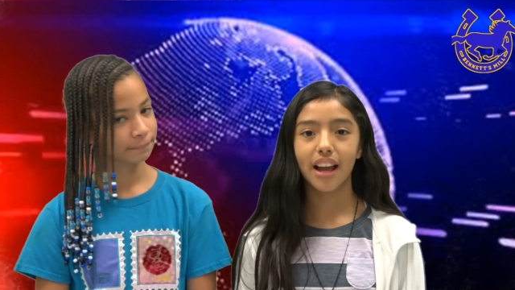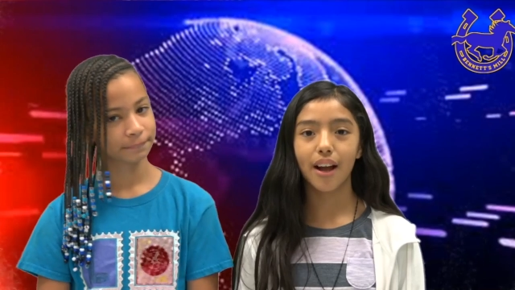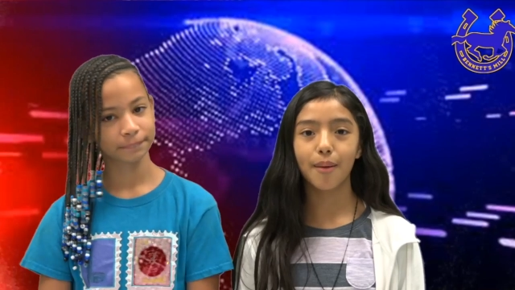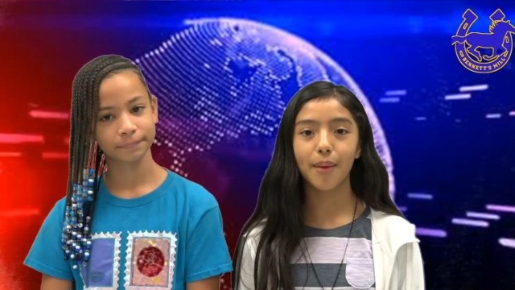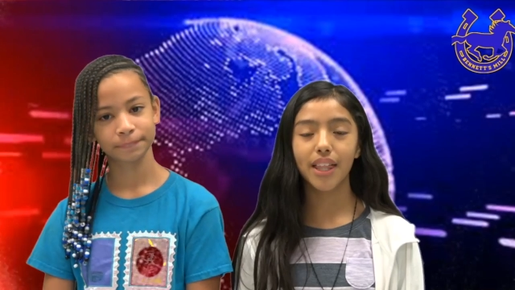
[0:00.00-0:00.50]

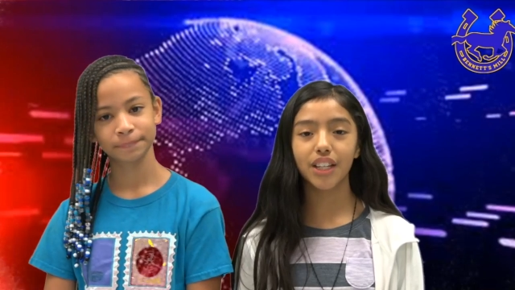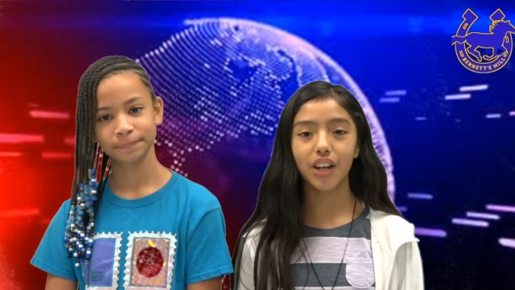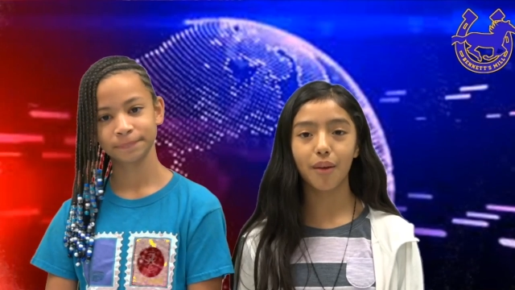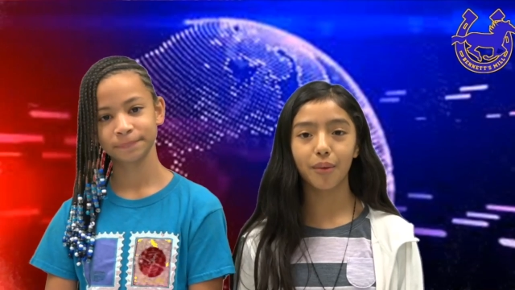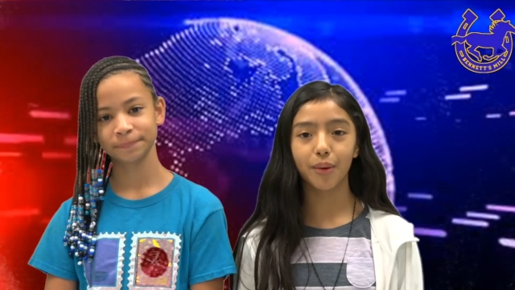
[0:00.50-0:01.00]
Speaker 1: Come by the
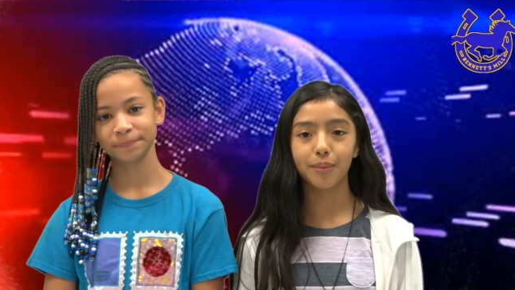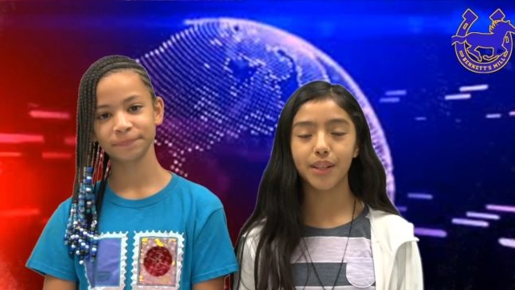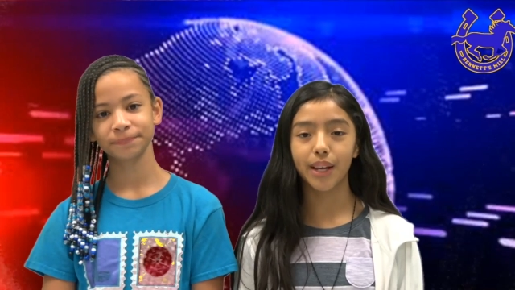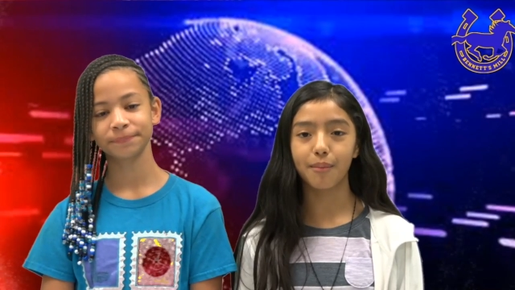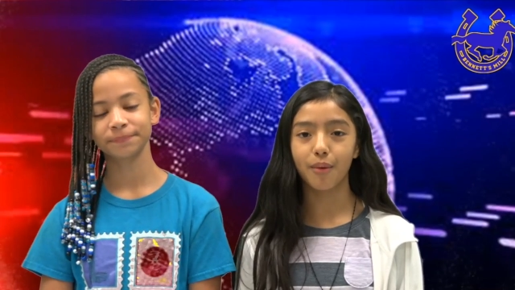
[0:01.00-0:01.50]
drama room
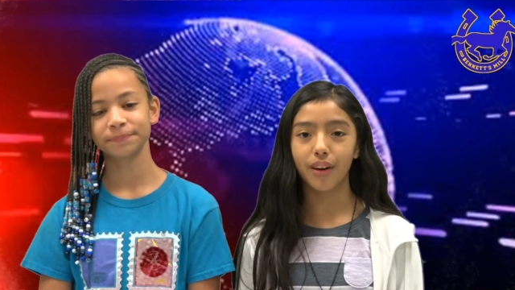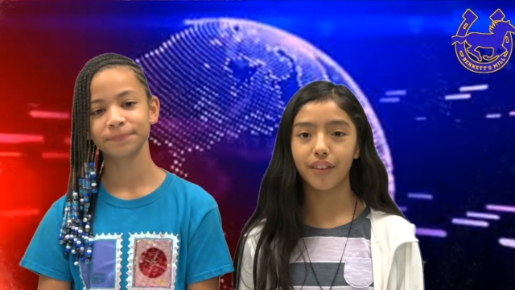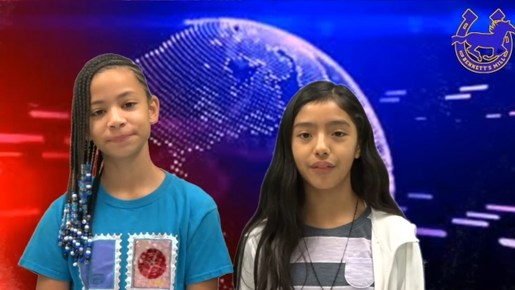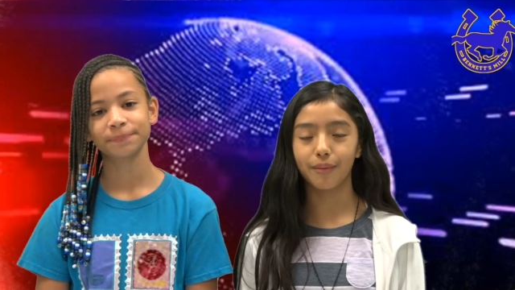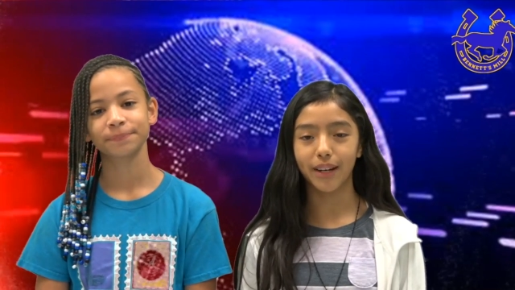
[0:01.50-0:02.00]
to get more
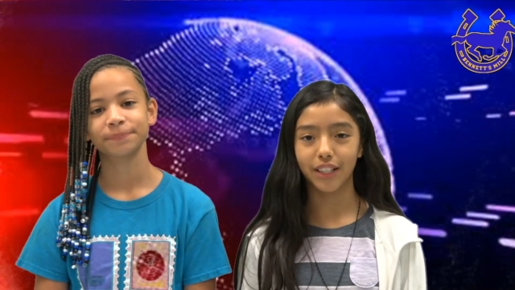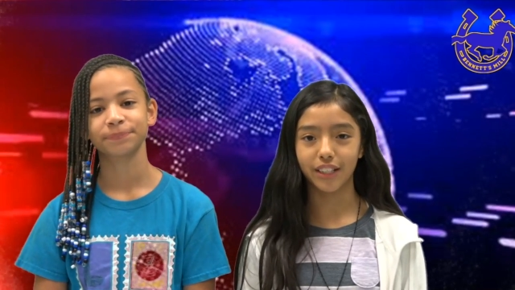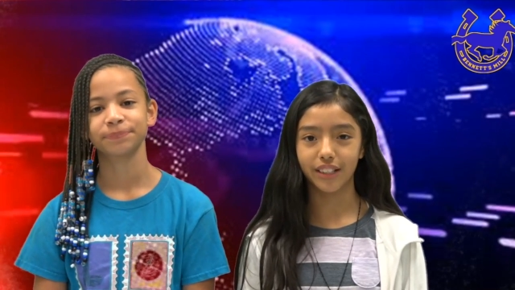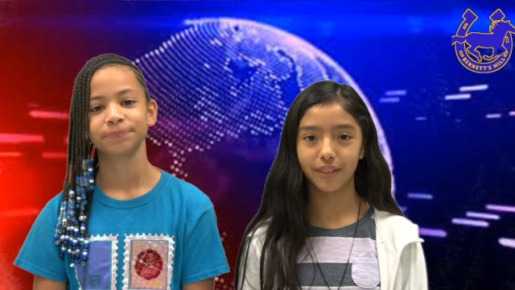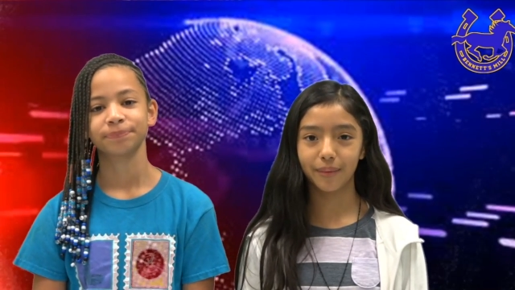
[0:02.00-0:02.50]

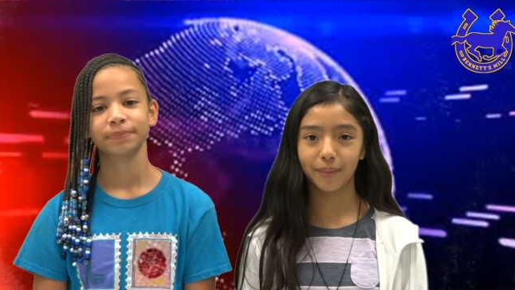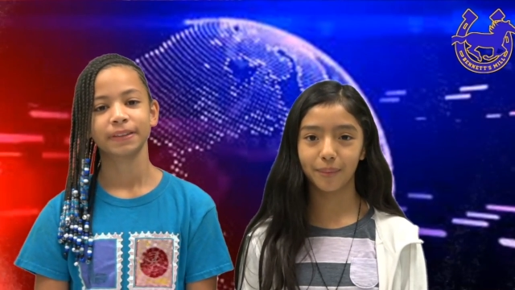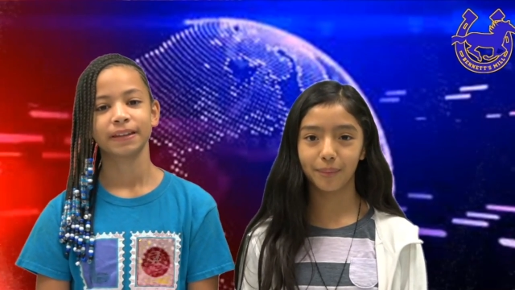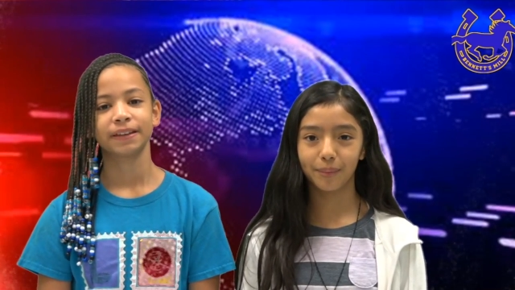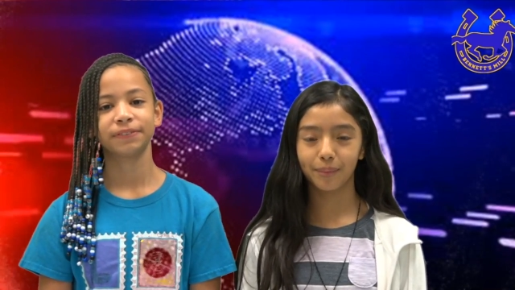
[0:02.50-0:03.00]
information.
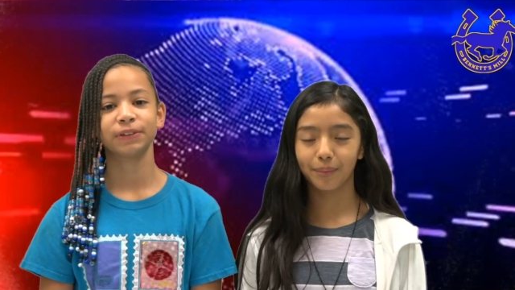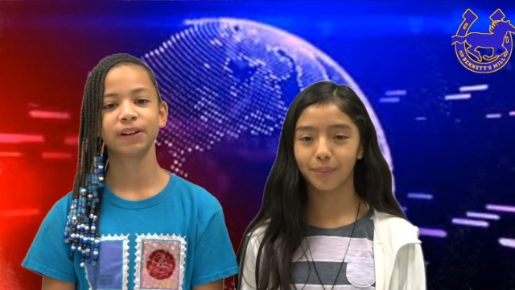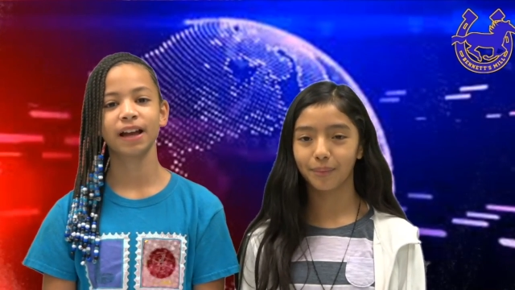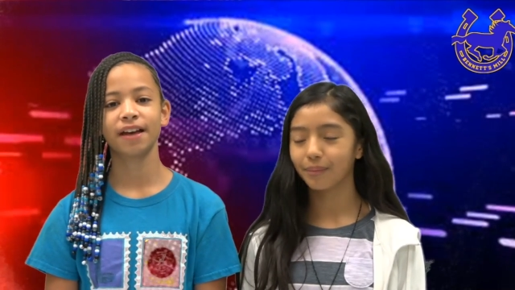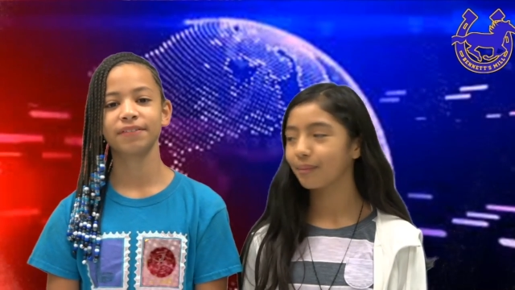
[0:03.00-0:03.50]
If you
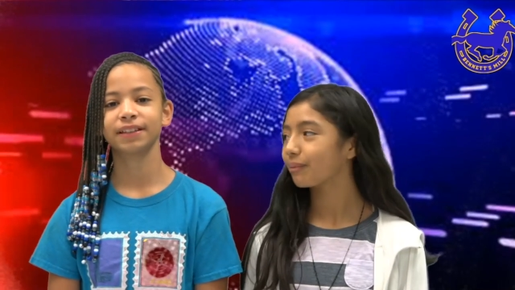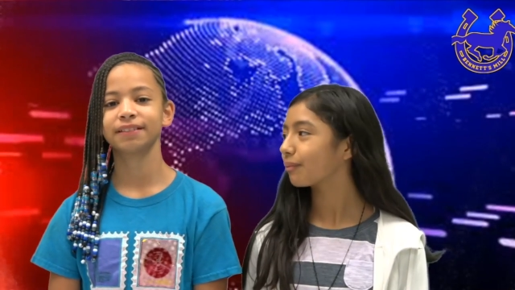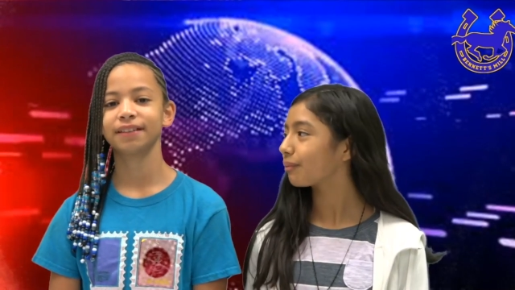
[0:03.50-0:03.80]
are having